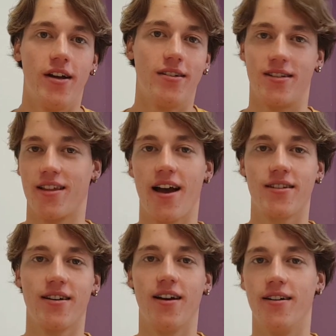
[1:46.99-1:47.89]

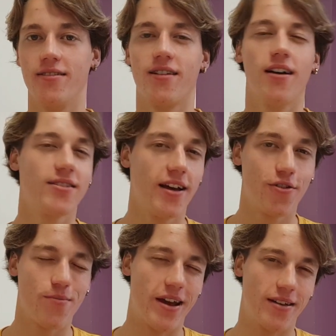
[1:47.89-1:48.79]
dyslexia does
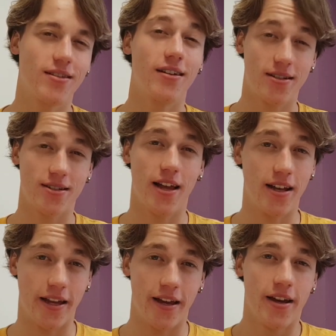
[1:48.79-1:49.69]
hinder me
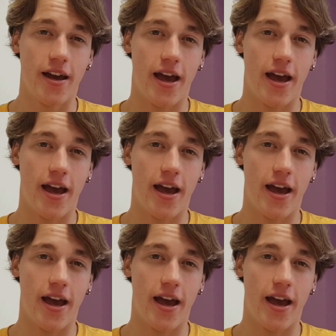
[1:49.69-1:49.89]
slightly